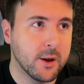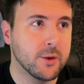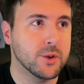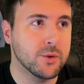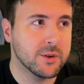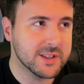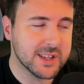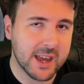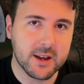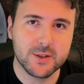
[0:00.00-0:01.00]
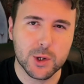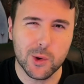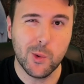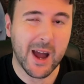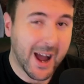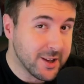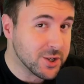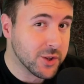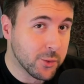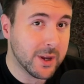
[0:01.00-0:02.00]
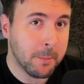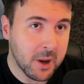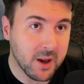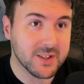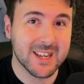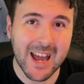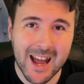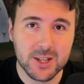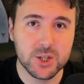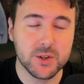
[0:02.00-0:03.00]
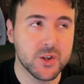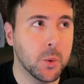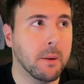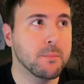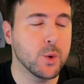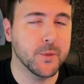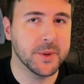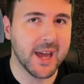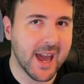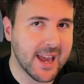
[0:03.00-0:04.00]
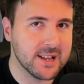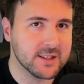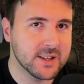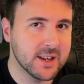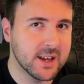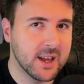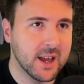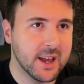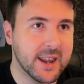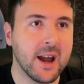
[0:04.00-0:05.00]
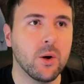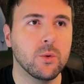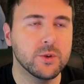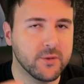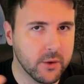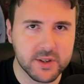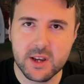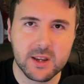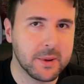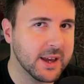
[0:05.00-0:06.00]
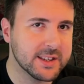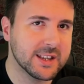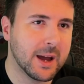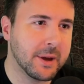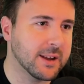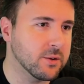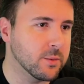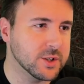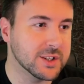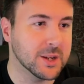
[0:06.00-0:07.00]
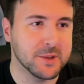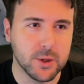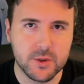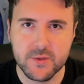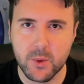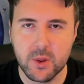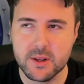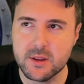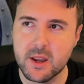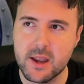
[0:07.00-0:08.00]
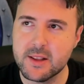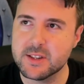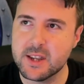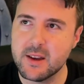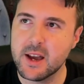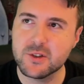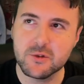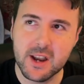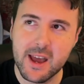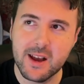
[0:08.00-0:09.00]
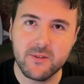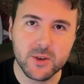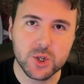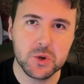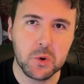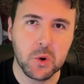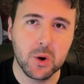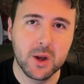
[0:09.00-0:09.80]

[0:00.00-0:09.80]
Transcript: you can take two Edge 3 plus catchers who are movement 8. Now, you've got the dirty player stab angle, which is going to be useful and adds an extra layer for sure.